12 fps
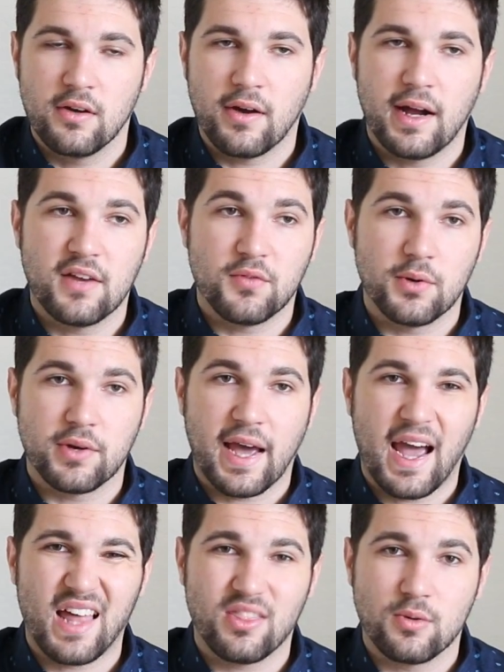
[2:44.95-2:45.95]
Alright, if we were to
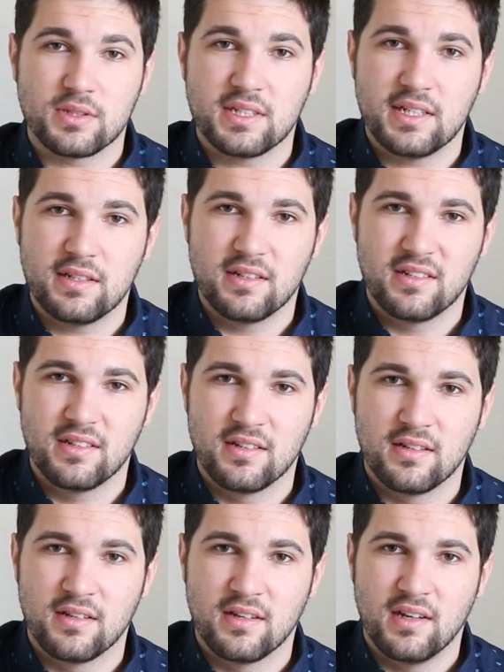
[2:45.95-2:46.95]
add those in,
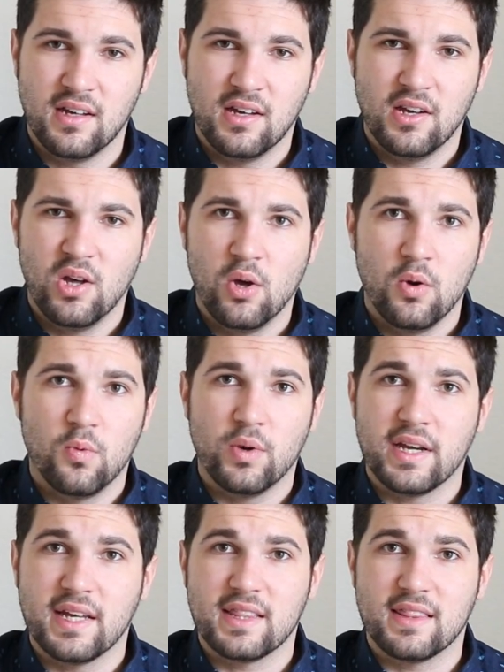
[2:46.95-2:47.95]

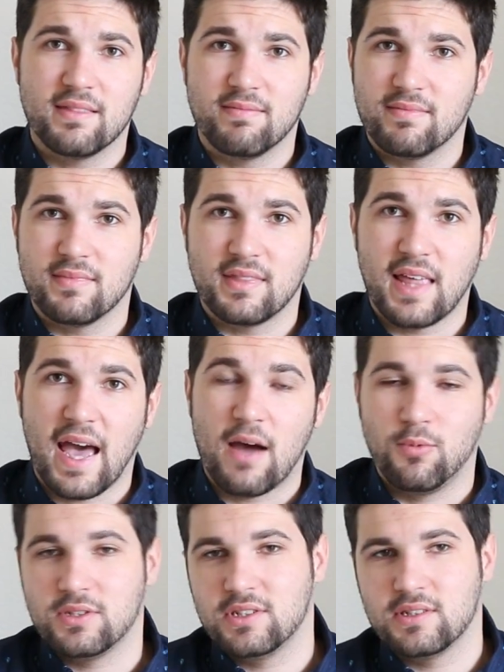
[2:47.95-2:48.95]
we get that,
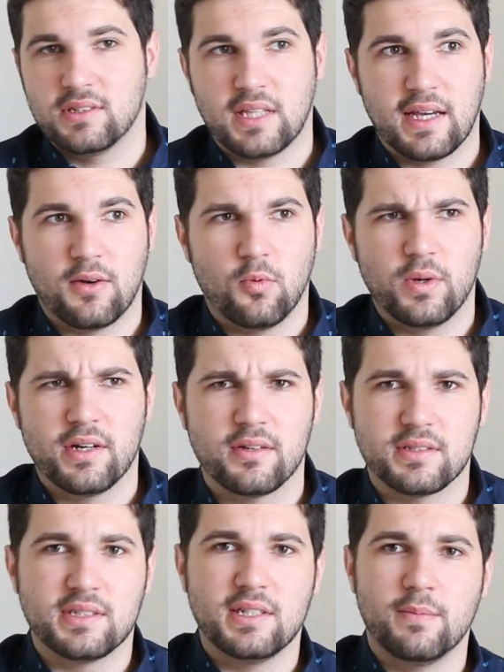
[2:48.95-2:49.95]
which is like a
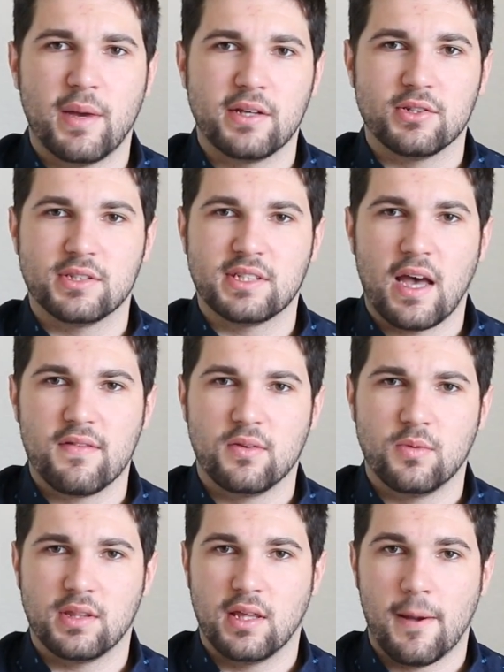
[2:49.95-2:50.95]
weird C major 7
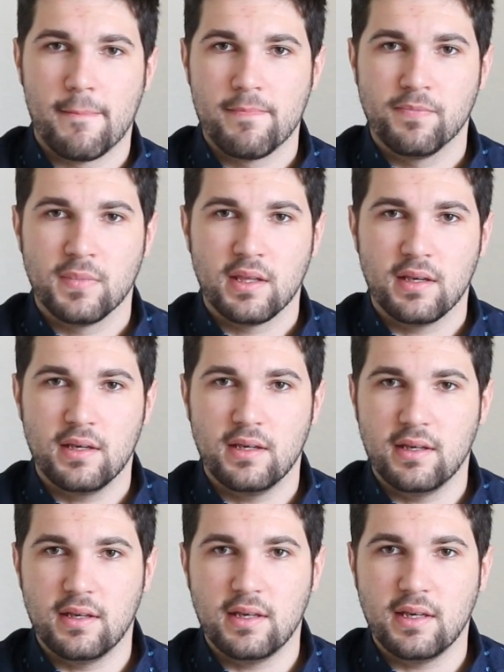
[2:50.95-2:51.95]
with a
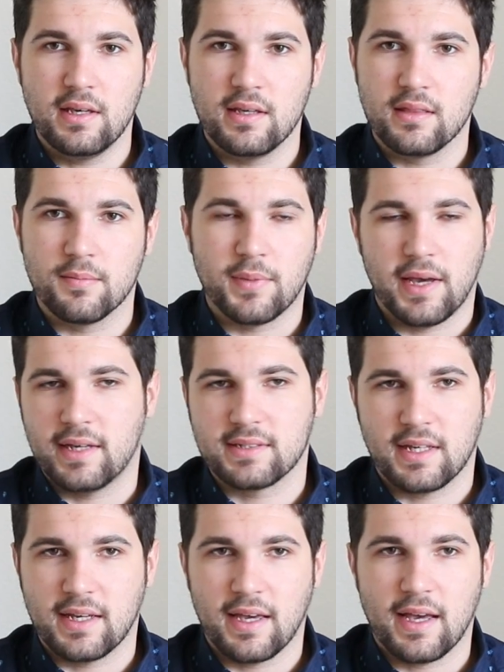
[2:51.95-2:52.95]
E in the bass,
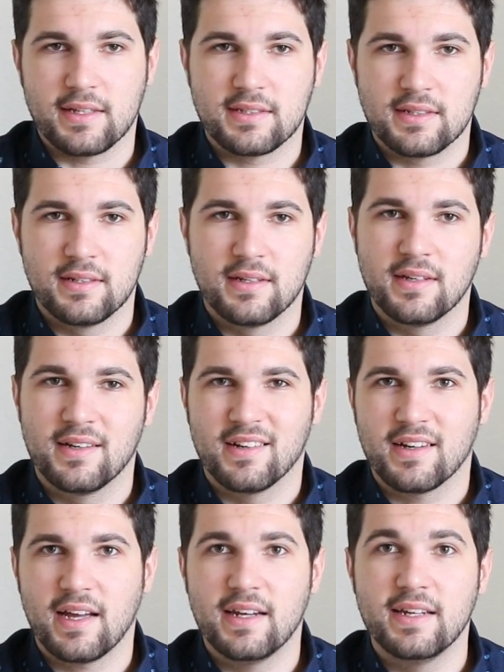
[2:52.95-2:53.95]
I guess.
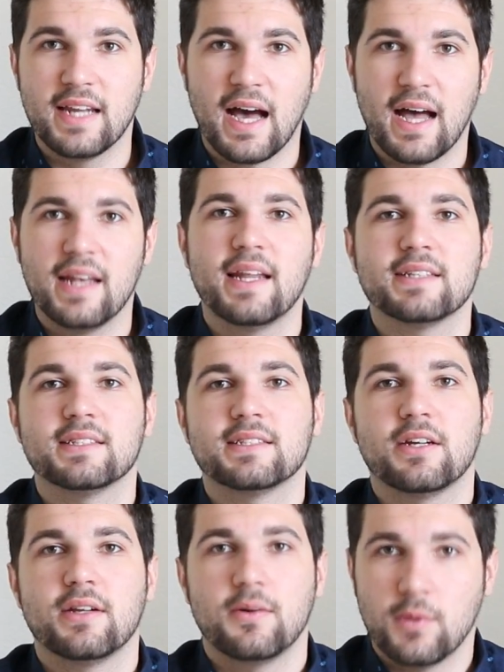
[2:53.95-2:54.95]
Okay, not
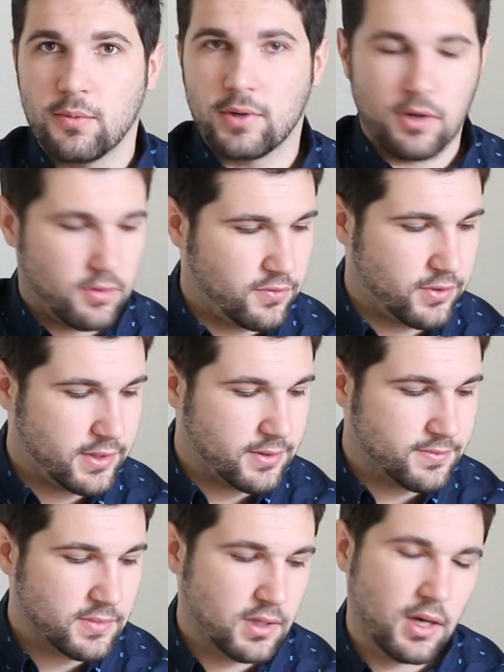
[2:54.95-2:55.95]
necessarily what we're going for here.
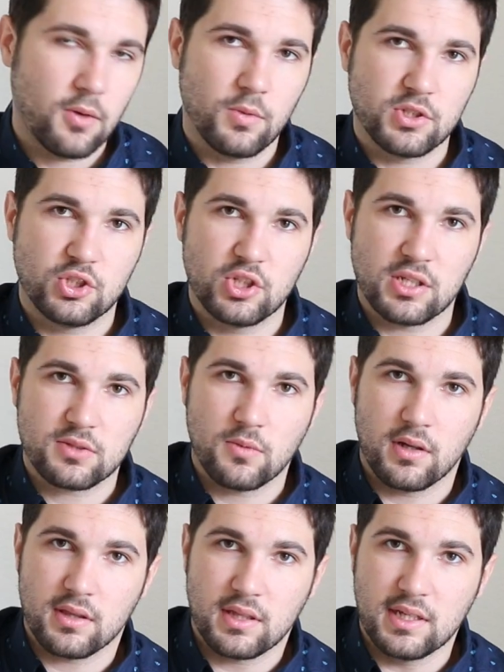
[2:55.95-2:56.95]
Okay, we just
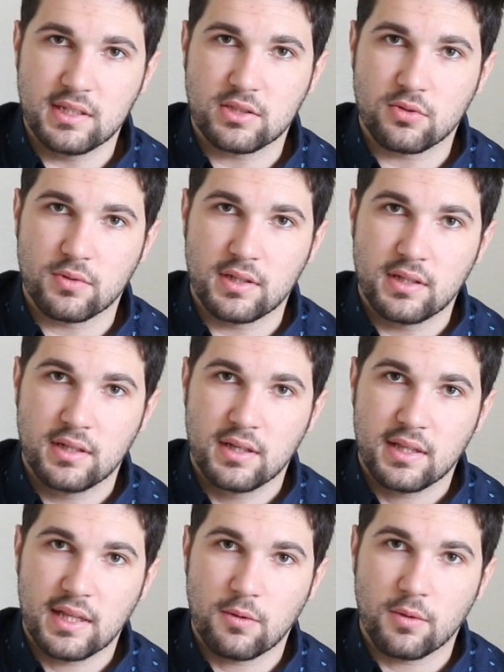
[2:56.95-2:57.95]
want these 3
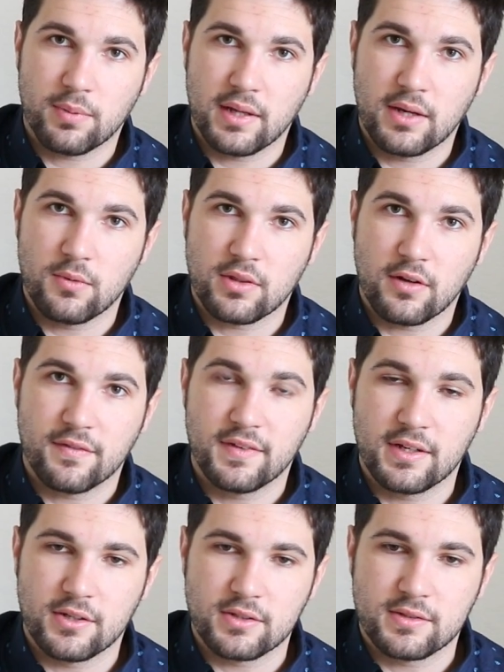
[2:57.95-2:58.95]
that we're playing with our
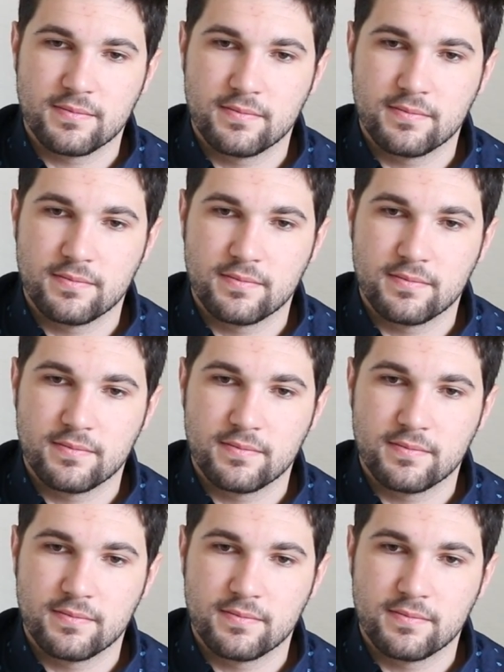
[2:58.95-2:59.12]
fingers.